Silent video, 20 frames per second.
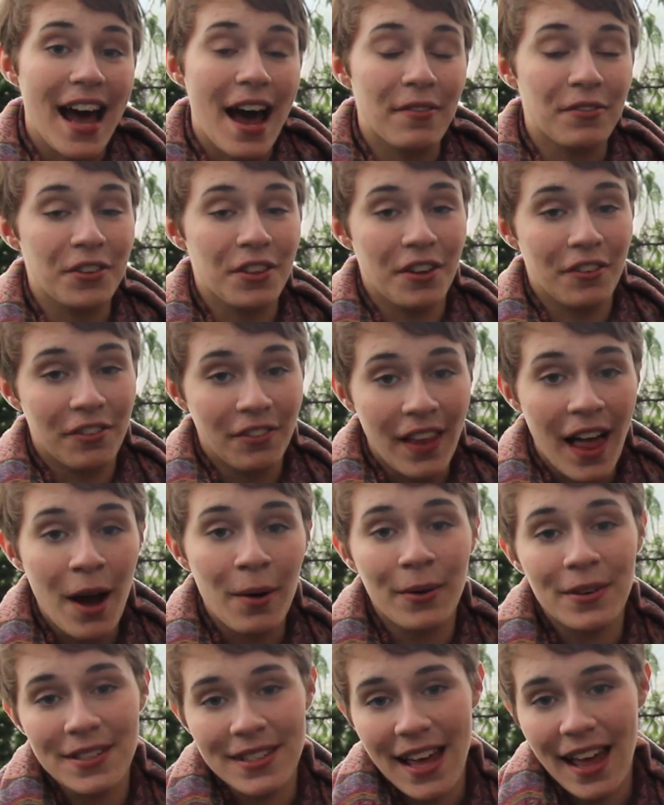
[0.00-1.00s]
after the
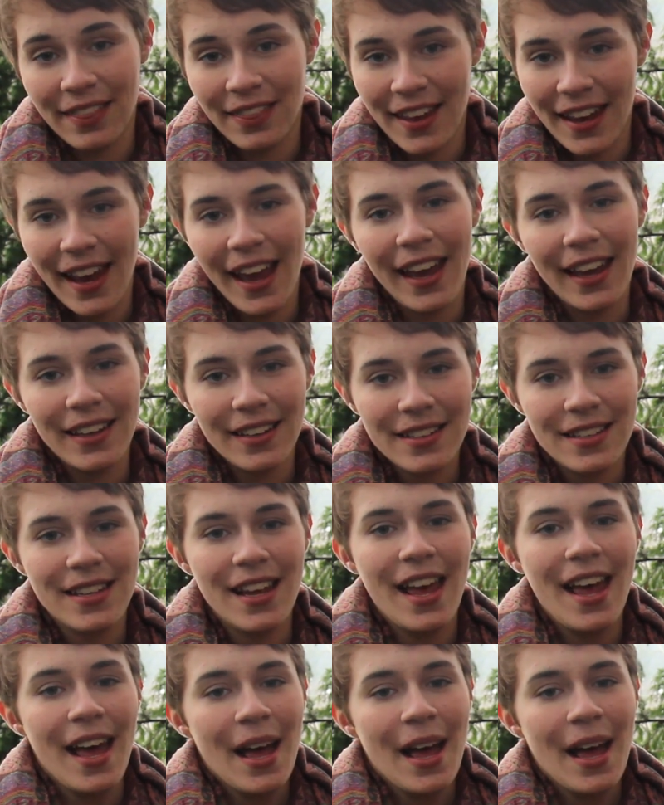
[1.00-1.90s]
flowers that they ate.